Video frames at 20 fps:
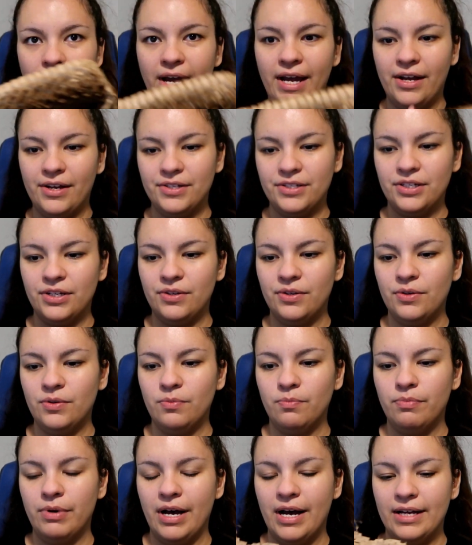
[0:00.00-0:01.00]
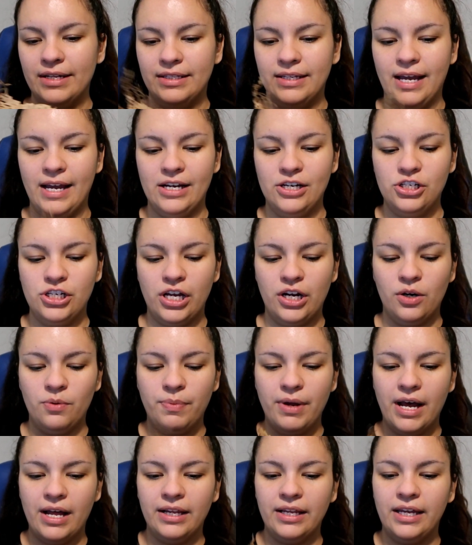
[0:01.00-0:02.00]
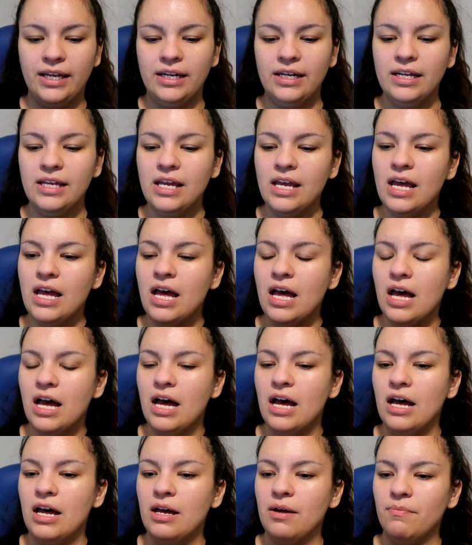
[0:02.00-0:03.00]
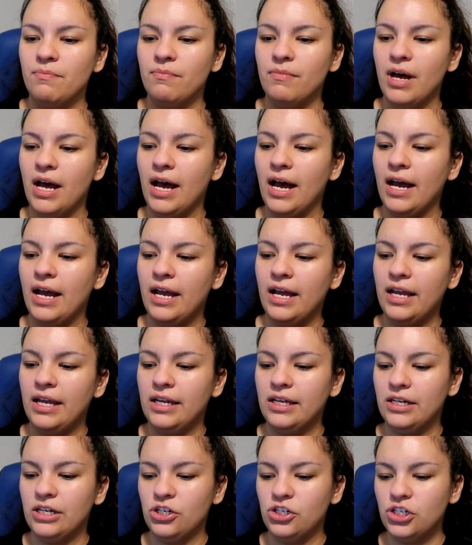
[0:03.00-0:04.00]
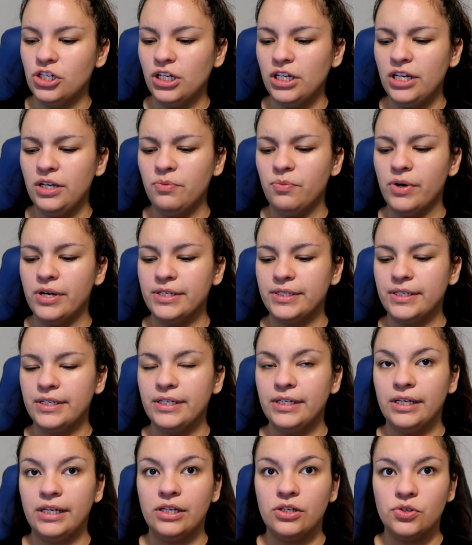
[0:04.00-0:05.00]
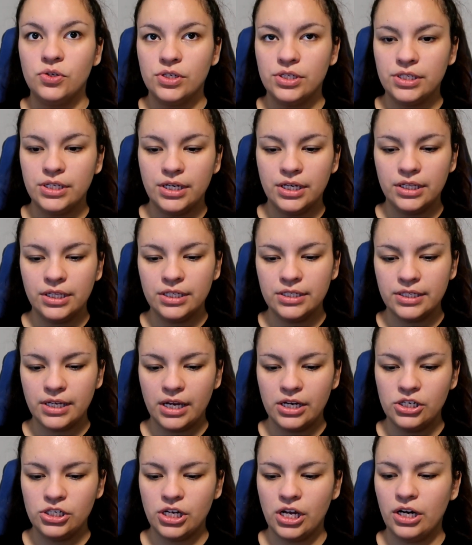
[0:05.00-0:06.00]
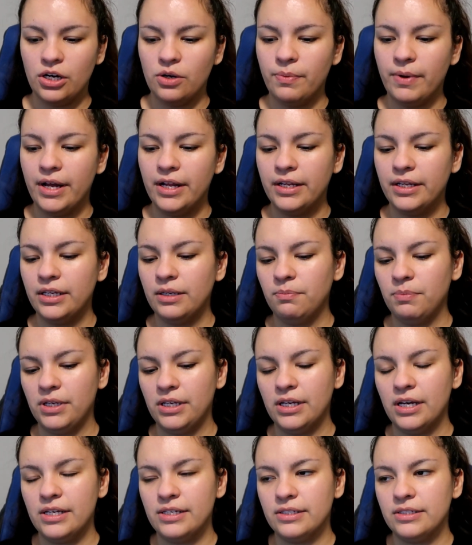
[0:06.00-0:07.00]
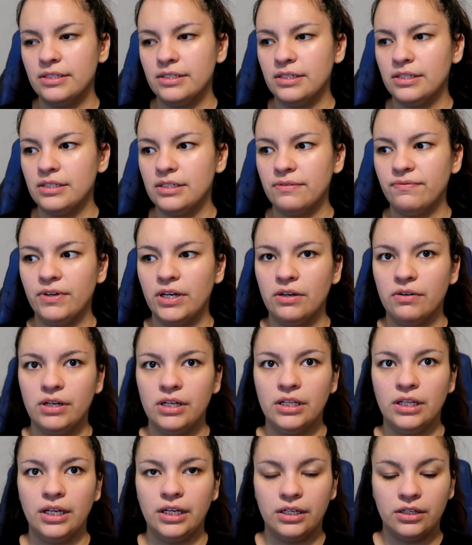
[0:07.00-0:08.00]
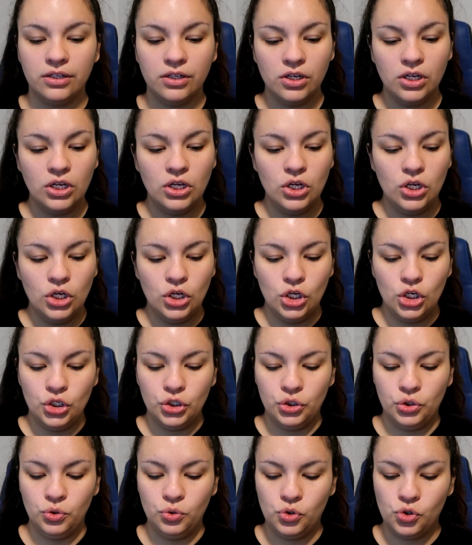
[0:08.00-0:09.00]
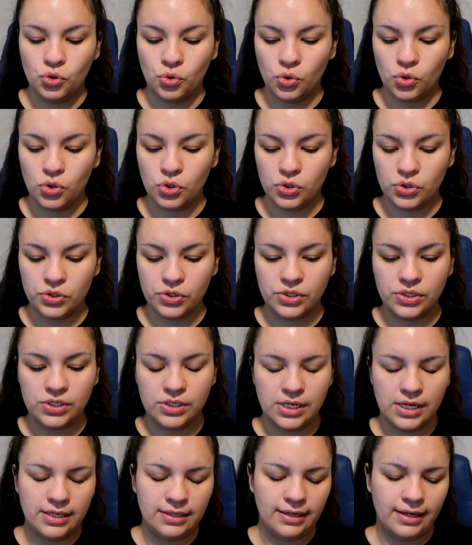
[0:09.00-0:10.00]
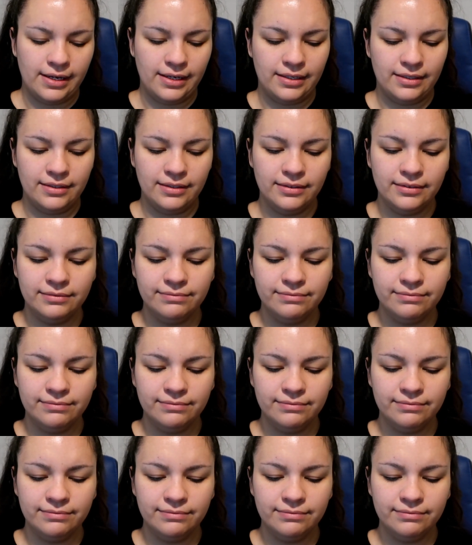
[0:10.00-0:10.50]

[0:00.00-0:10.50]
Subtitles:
I also bought the eyeshadow palette. I initially wasn't interested in this eyeshadow palette because it's very like neutrals and like